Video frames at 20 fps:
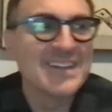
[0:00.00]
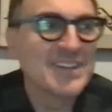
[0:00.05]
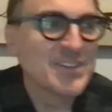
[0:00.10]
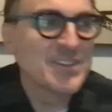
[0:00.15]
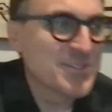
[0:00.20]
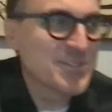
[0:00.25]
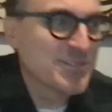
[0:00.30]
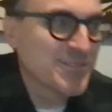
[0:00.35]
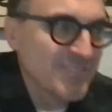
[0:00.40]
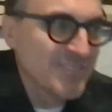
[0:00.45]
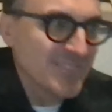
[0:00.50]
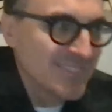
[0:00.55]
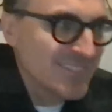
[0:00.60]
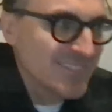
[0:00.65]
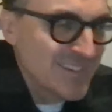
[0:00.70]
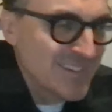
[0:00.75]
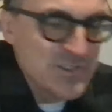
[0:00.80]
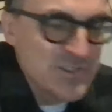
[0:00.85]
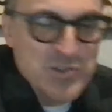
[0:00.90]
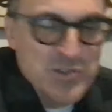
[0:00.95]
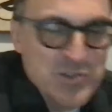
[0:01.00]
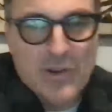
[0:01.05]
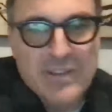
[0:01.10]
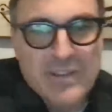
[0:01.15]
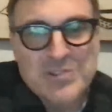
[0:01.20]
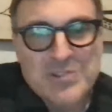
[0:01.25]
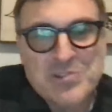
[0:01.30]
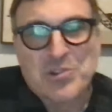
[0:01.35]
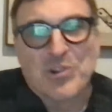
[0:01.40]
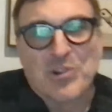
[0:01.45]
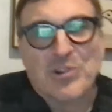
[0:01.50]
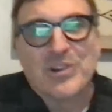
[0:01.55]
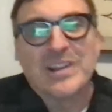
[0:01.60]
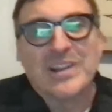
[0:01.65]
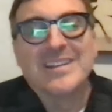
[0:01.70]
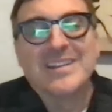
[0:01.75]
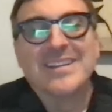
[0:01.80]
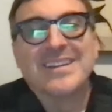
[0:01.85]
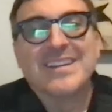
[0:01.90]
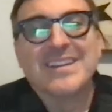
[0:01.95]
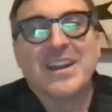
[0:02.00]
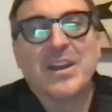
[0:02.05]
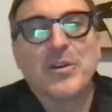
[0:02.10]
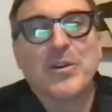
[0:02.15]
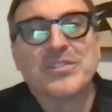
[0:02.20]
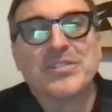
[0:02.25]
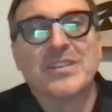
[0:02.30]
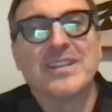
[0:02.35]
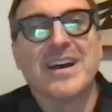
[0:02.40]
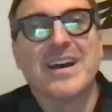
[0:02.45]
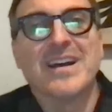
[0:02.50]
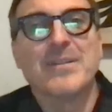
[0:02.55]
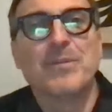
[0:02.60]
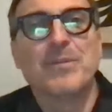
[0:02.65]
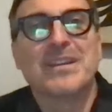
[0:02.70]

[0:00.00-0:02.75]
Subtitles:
is enjoy the journey. You know, it's a lot.